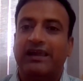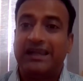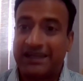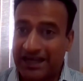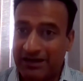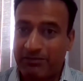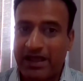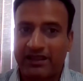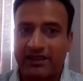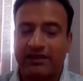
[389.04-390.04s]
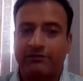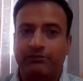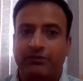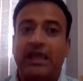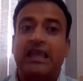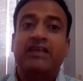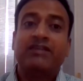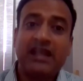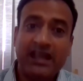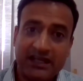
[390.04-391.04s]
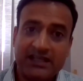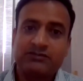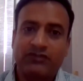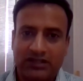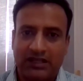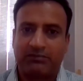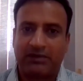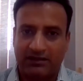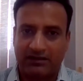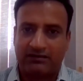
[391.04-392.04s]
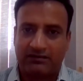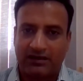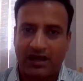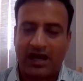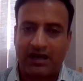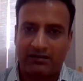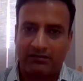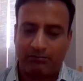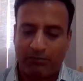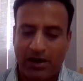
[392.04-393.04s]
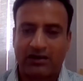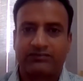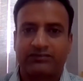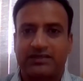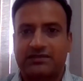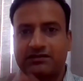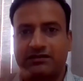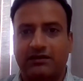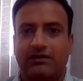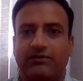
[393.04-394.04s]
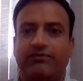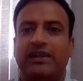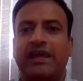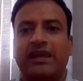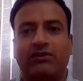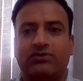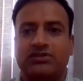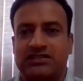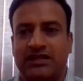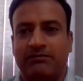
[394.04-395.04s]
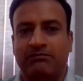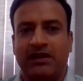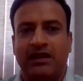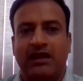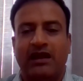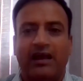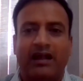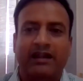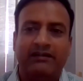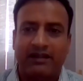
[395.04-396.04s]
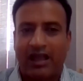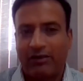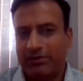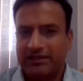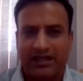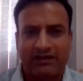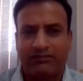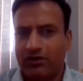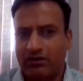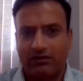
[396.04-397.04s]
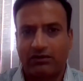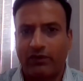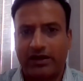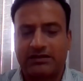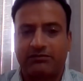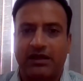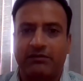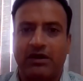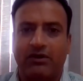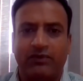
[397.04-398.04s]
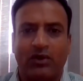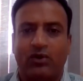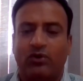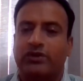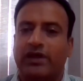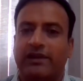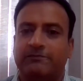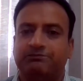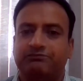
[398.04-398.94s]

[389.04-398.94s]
internet banking, even ATMs for that matter, are part of this fintech ecosystem and have been there for quite some time now. We all know that.